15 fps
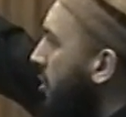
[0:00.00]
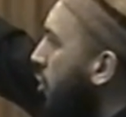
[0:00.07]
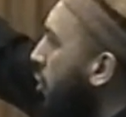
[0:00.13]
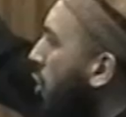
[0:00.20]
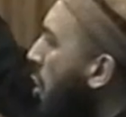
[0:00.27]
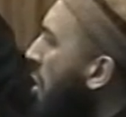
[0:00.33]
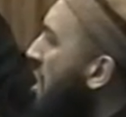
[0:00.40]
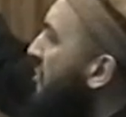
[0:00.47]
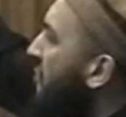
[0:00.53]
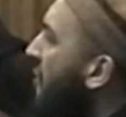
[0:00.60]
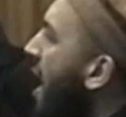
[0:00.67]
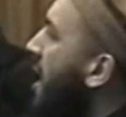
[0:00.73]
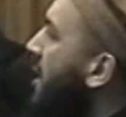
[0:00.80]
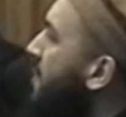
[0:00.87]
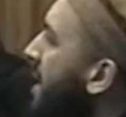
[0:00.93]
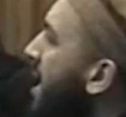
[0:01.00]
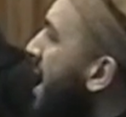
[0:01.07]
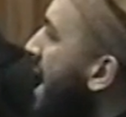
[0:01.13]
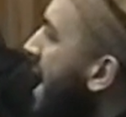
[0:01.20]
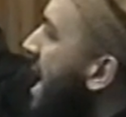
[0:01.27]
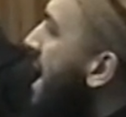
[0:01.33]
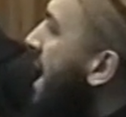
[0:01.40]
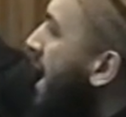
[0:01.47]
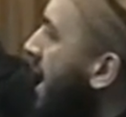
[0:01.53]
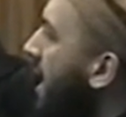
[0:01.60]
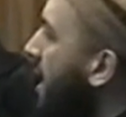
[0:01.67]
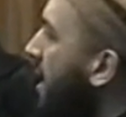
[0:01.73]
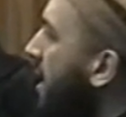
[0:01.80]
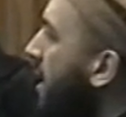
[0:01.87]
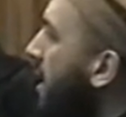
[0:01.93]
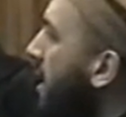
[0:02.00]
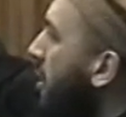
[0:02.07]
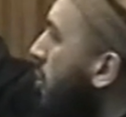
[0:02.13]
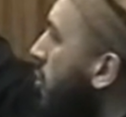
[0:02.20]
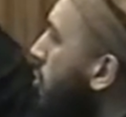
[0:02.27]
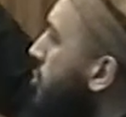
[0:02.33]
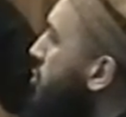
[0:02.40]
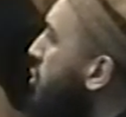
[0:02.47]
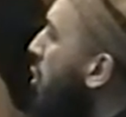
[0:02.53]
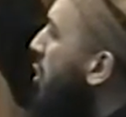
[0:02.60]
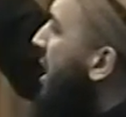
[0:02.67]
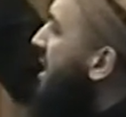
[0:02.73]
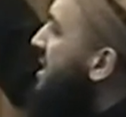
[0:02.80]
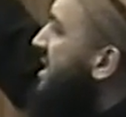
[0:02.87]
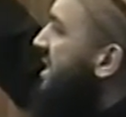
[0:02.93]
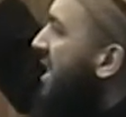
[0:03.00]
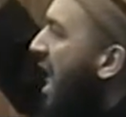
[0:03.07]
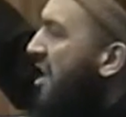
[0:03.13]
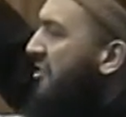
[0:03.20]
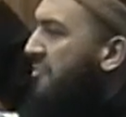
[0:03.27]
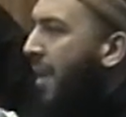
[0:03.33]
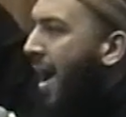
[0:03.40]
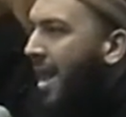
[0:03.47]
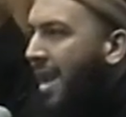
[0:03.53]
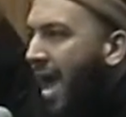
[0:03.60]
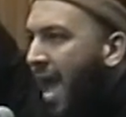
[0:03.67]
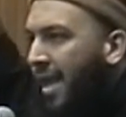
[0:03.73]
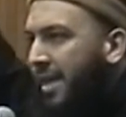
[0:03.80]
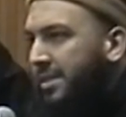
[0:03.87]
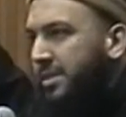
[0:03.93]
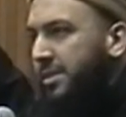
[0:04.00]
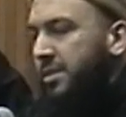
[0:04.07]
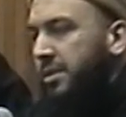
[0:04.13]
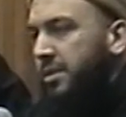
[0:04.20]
Glorified be He who took His slave by night